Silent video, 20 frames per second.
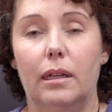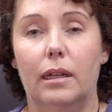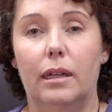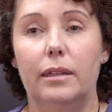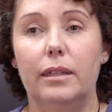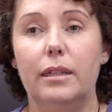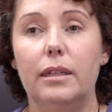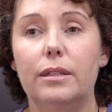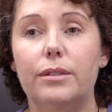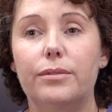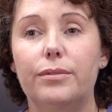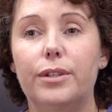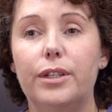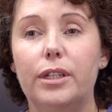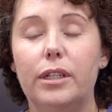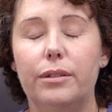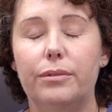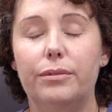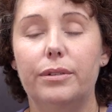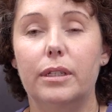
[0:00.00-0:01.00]
I think it's very
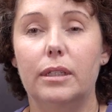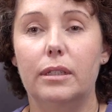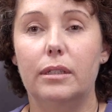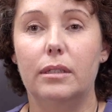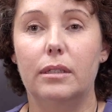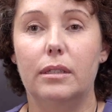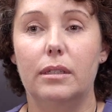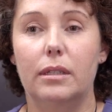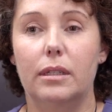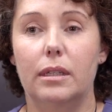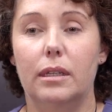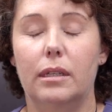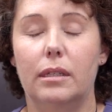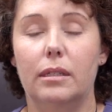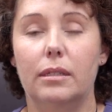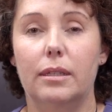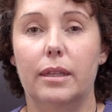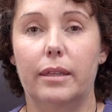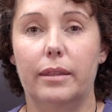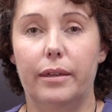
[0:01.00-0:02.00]
difficult
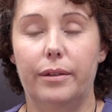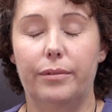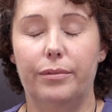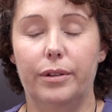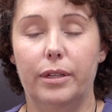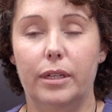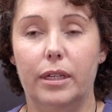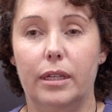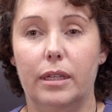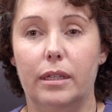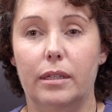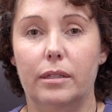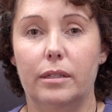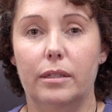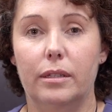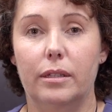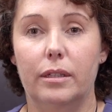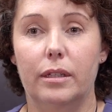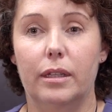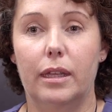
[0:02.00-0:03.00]
in South Africa
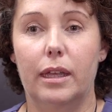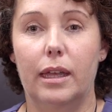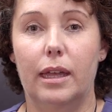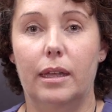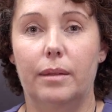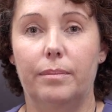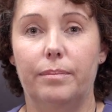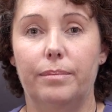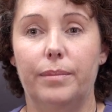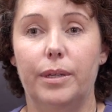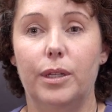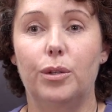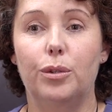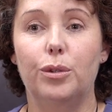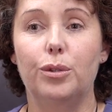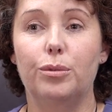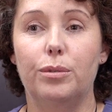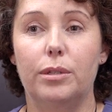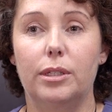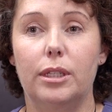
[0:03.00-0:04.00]

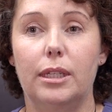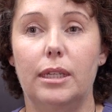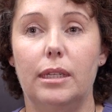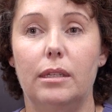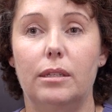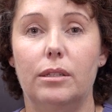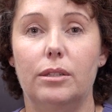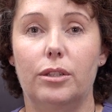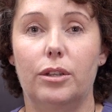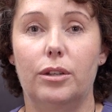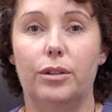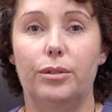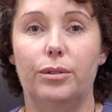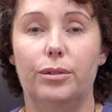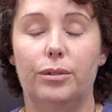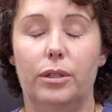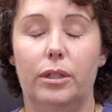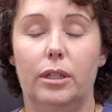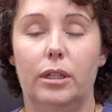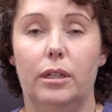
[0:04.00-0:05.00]
because we see so
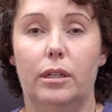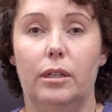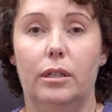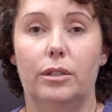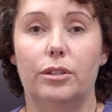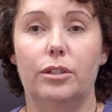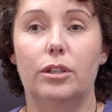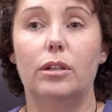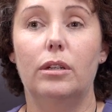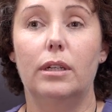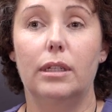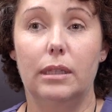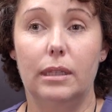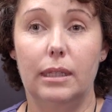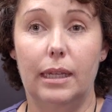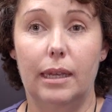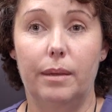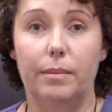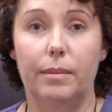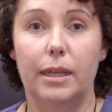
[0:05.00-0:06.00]

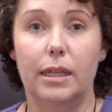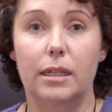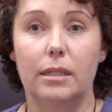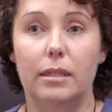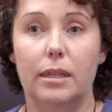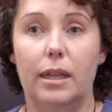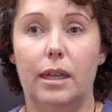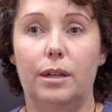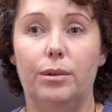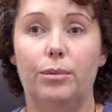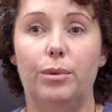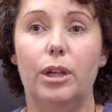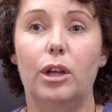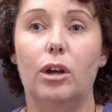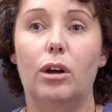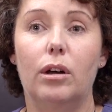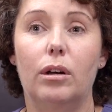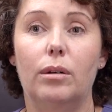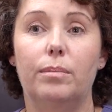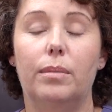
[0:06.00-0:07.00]
little MS, and we
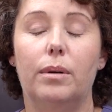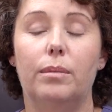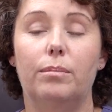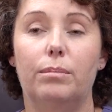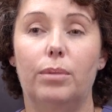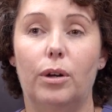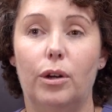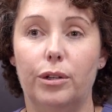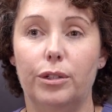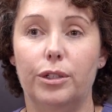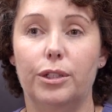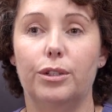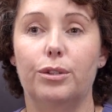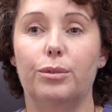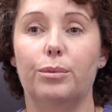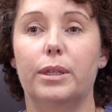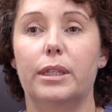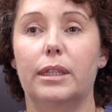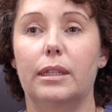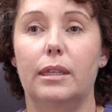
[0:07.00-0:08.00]
are bombarded
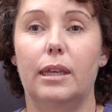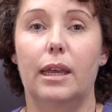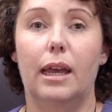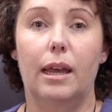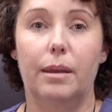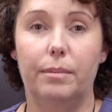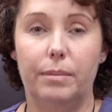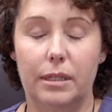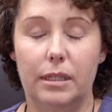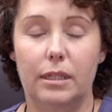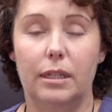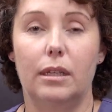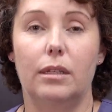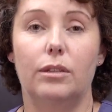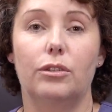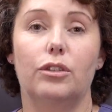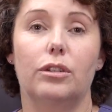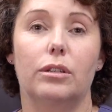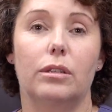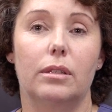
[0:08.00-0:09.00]
with the
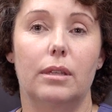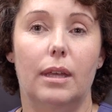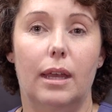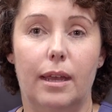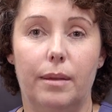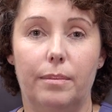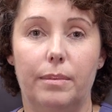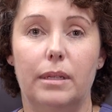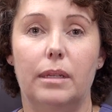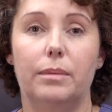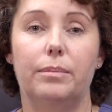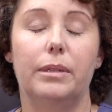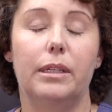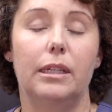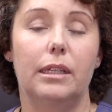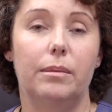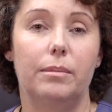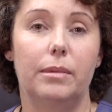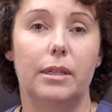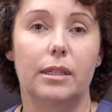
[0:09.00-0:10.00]
hypertensions, the
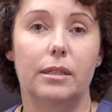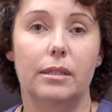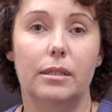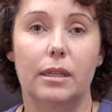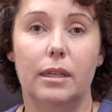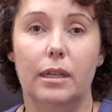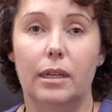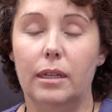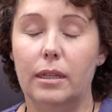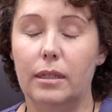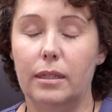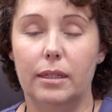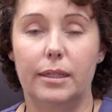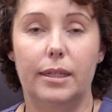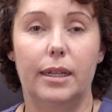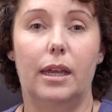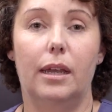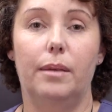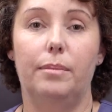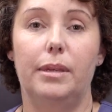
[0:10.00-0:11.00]
hyperlipidemias, the
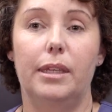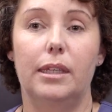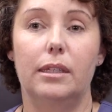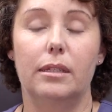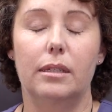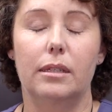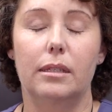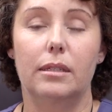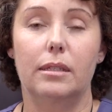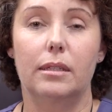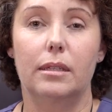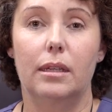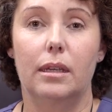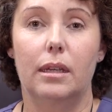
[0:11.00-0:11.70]
diabetes.